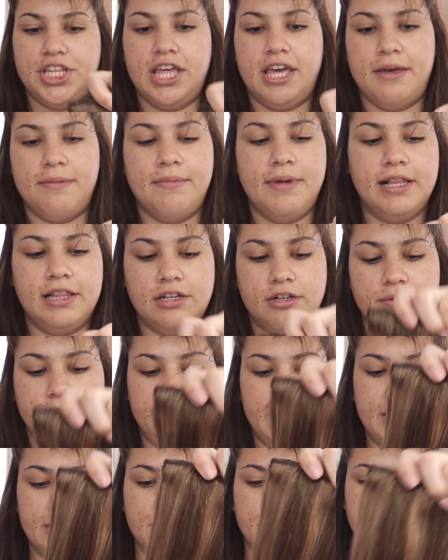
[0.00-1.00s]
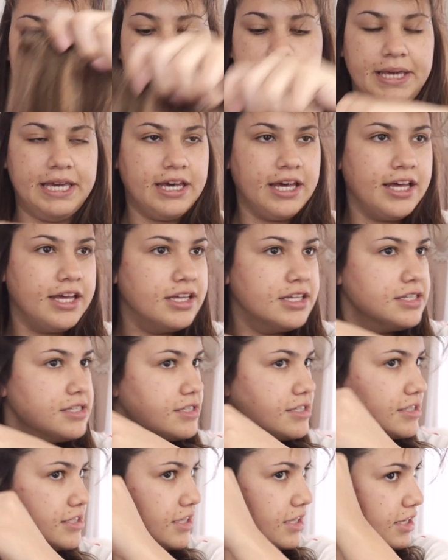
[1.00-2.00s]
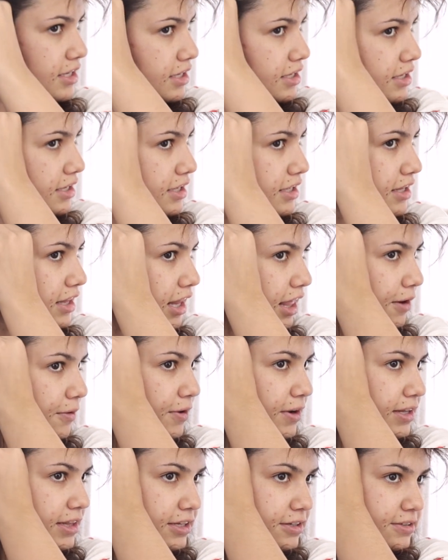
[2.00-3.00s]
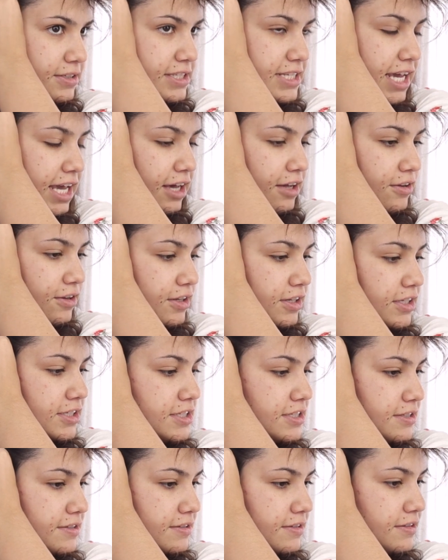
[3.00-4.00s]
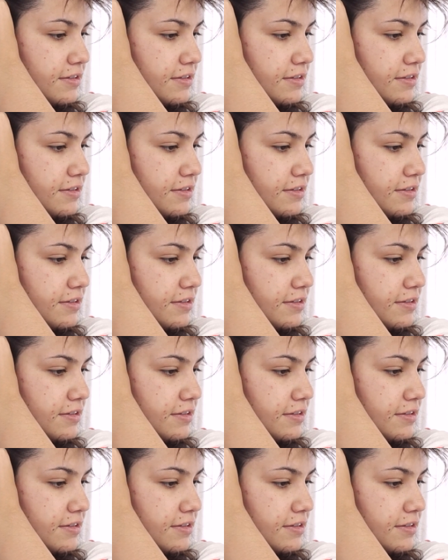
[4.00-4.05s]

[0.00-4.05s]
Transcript: them a little bit just because they were a little tangled.